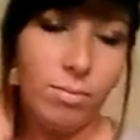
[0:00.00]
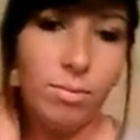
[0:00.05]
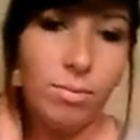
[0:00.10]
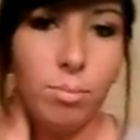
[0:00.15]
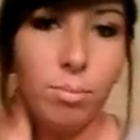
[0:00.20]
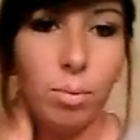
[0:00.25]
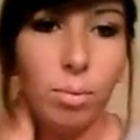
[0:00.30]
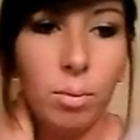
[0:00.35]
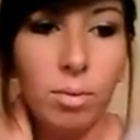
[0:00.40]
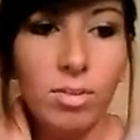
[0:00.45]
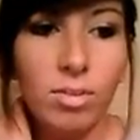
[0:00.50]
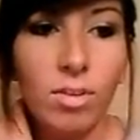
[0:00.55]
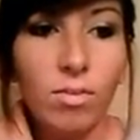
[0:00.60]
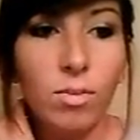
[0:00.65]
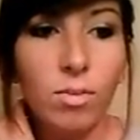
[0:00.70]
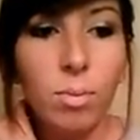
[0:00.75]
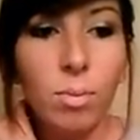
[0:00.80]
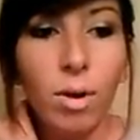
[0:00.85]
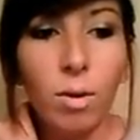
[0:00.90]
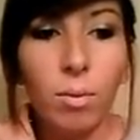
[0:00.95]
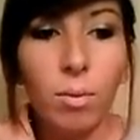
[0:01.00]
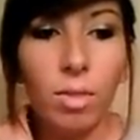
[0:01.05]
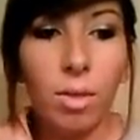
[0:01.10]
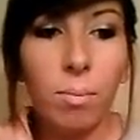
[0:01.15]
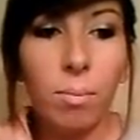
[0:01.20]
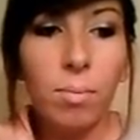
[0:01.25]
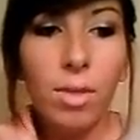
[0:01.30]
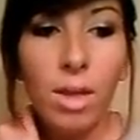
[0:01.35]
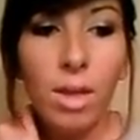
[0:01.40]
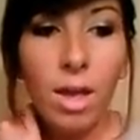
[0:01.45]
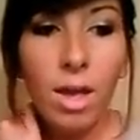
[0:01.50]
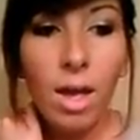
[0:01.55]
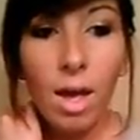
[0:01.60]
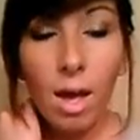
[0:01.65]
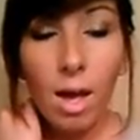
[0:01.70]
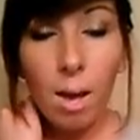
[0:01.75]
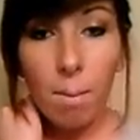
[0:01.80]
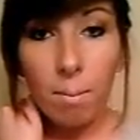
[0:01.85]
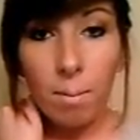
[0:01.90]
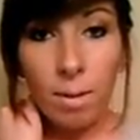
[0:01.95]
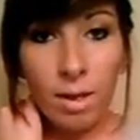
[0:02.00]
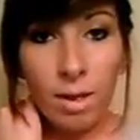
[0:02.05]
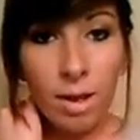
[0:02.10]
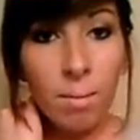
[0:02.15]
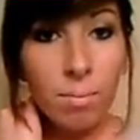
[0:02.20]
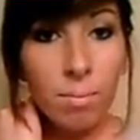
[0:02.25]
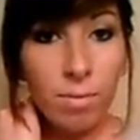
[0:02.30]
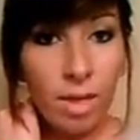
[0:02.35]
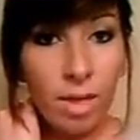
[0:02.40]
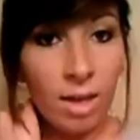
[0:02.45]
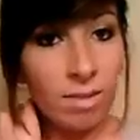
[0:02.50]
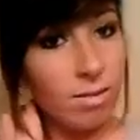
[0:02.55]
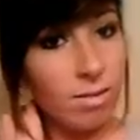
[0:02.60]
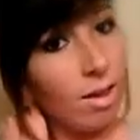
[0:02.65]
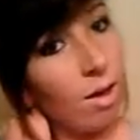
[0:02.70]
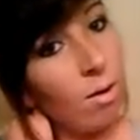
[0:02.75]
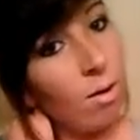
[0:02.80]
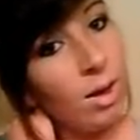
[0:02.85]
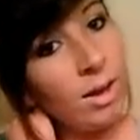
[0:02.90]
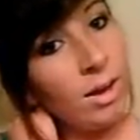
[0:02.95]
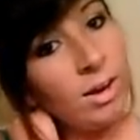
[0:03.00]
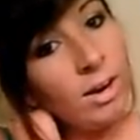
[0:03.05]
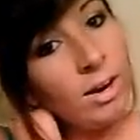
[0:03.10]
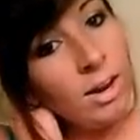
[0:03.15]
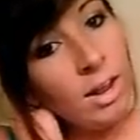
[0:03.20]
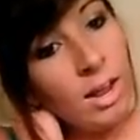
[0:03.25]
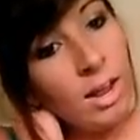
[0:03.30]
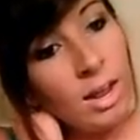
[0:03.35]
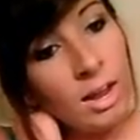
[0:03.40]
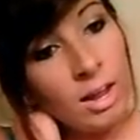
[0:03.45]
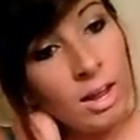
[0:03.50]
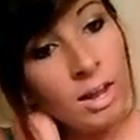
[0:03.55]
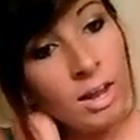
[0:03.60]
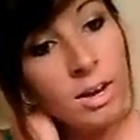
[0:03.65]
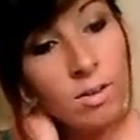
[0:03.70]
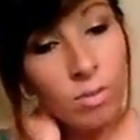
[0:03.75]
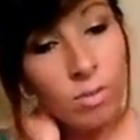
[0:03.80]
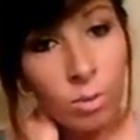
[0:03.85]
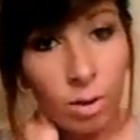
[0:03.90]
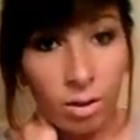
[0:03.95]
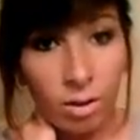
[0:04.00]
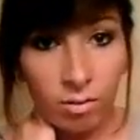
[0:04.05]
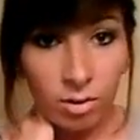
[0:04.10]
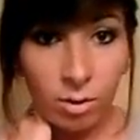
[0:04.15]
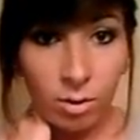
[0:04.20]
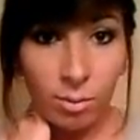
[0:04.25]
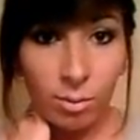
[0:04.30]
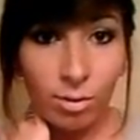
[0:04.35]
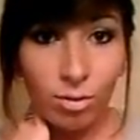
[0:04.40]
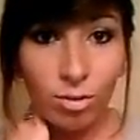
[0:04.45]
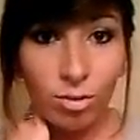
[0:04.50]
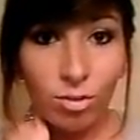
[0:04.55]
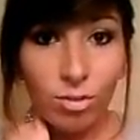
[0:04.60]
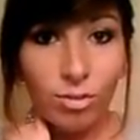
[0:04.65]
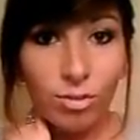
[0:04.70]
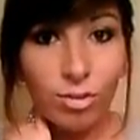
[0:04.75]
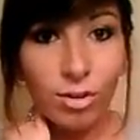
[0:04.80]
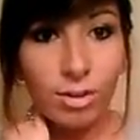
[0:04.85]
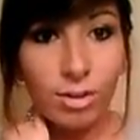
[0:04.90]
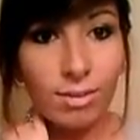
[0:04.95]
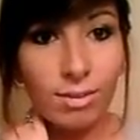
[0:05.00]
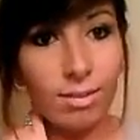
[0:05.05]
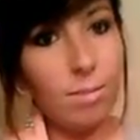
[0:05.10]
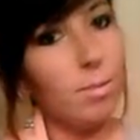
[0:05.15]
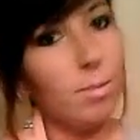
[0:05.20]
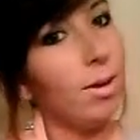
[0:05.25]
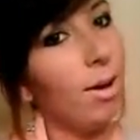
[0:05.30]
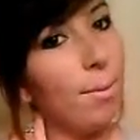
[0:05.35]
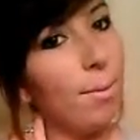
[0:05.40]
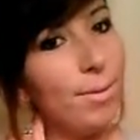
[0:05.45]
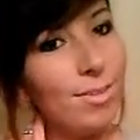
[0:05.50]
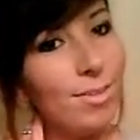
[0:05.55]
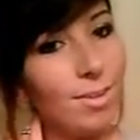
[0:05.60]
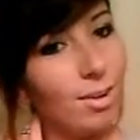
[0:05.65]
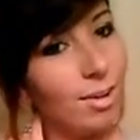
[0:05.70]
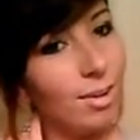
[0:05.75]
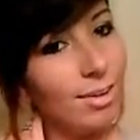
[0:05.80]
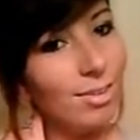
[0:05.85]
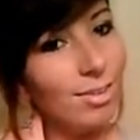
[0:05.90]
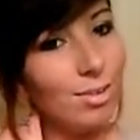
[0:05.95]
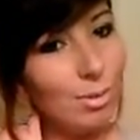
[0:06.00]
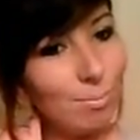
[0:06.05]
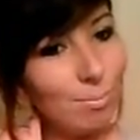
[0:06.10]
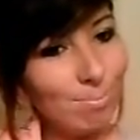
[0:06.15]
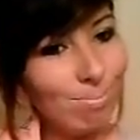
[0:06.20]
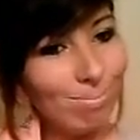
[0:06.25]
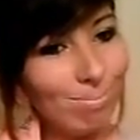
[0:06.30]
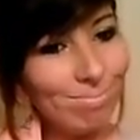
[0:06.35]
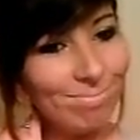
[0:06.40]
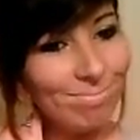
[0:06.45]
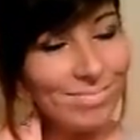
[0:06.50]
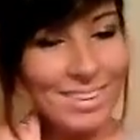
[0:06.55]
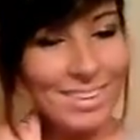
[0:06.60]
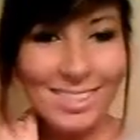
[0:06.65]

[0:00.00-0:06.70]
bring myself to part with them. But yeah, that's how I did it. And if you all have any questions, just leave me comments and I'll answer them. Okay,